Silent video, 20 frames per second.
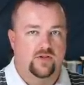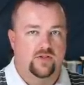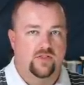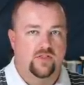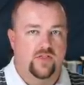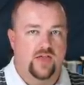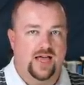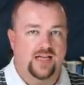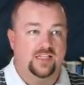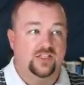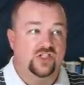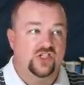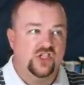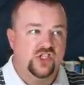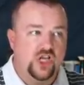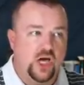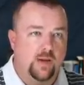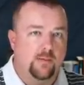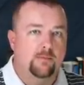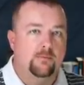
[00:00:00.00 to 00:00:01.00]
that
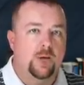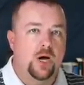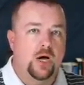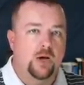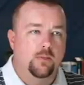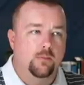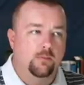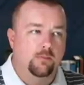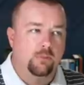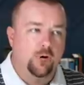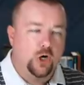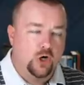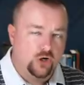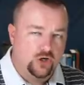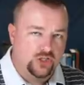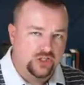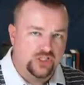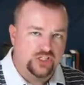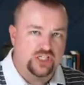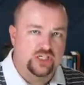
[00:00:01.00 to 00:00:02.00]
some
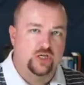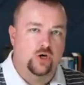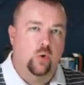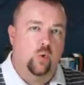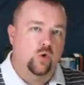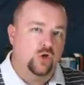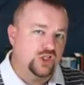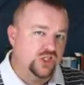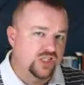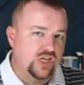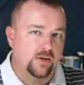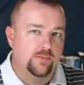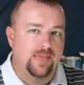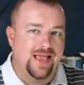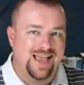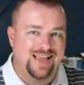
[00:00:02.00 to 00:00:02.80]
person or some